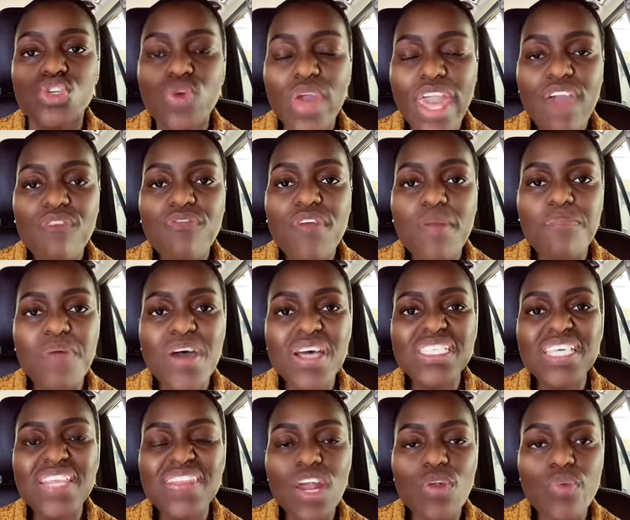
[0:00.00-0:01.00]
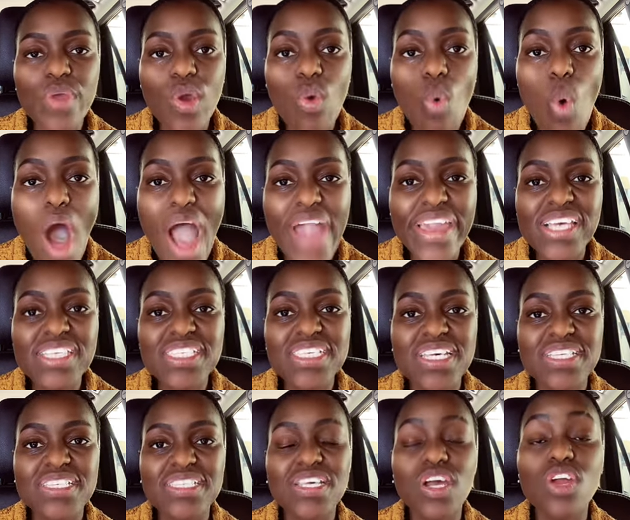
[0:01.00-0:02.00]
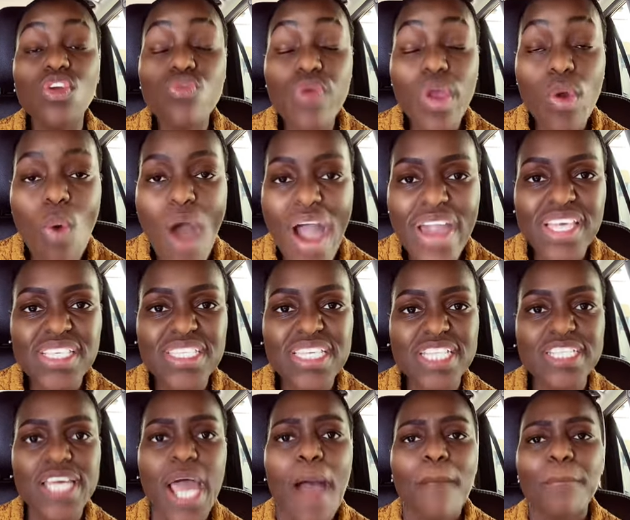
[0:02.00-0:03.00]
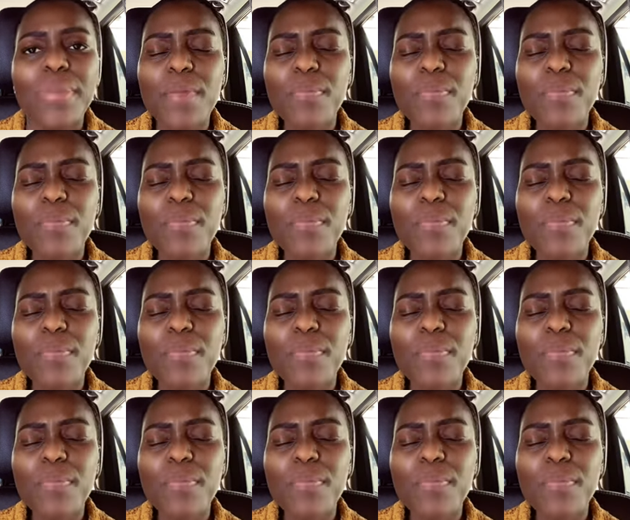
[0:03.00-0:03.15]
to every person that requires it.